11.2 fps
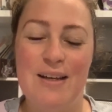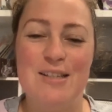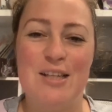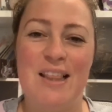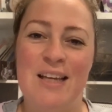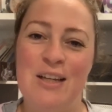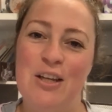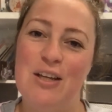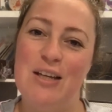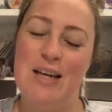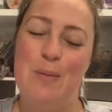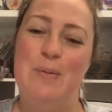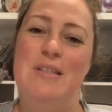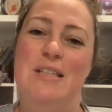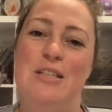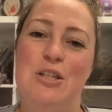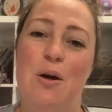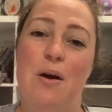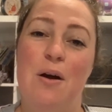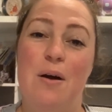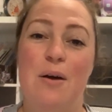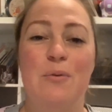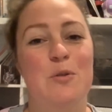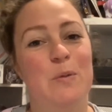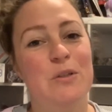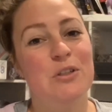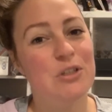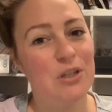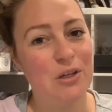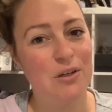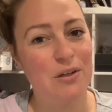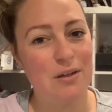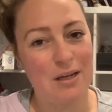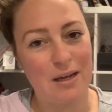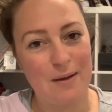So thank you, Happy Stitcher." I responded to you